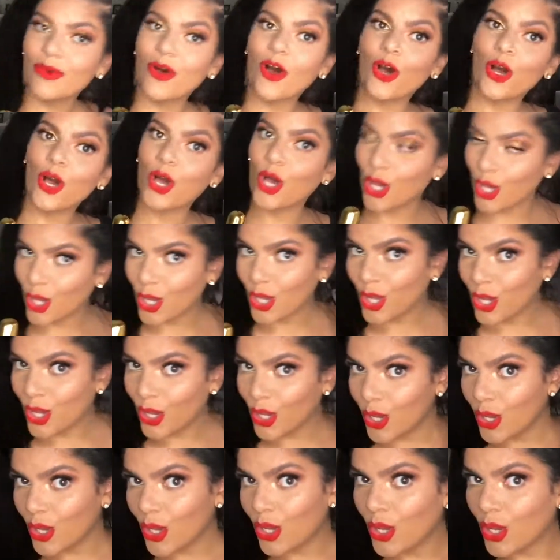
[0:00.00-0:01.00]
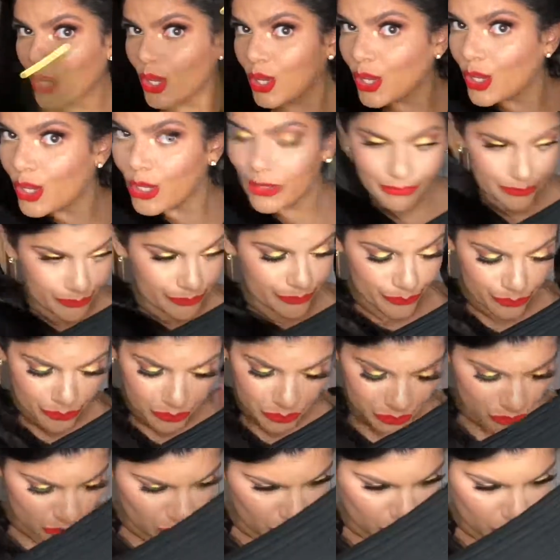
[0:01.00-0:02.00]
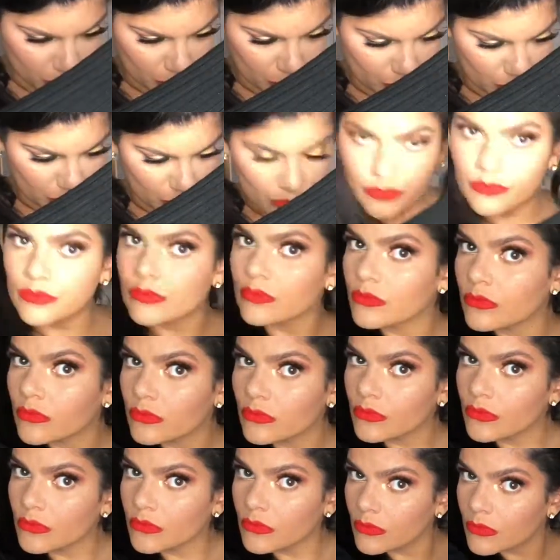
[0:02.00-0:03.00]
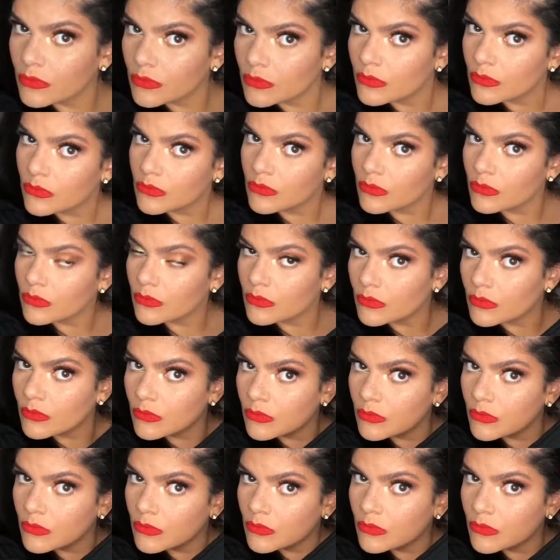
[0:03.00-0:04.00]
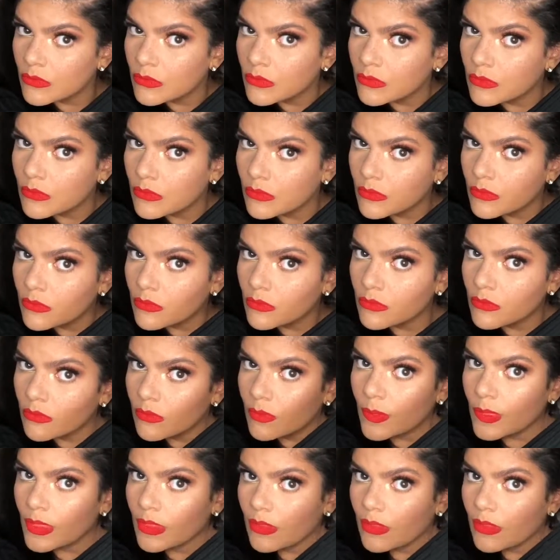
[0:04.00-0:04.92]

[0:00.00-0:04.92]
So I'm gonna just go ahead, and what I do is I leave it there for about 10 seconds.